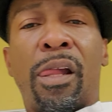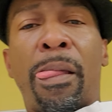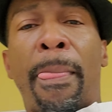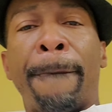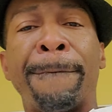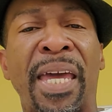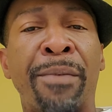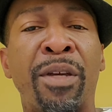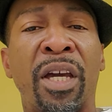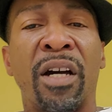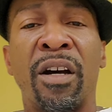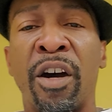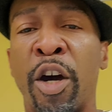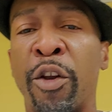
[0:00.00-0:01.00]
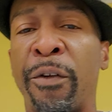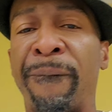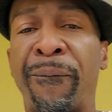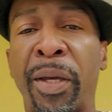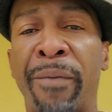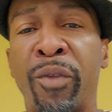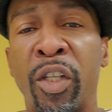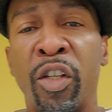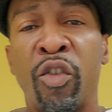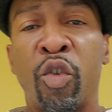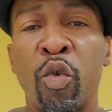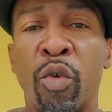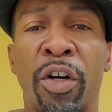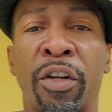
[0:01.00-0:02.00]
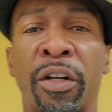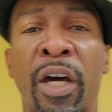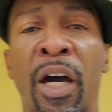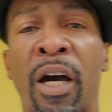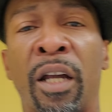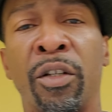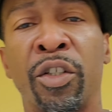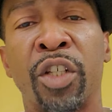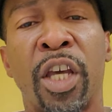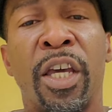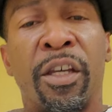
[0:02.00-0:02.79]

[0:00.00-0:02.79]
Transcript: maybe $150, $200.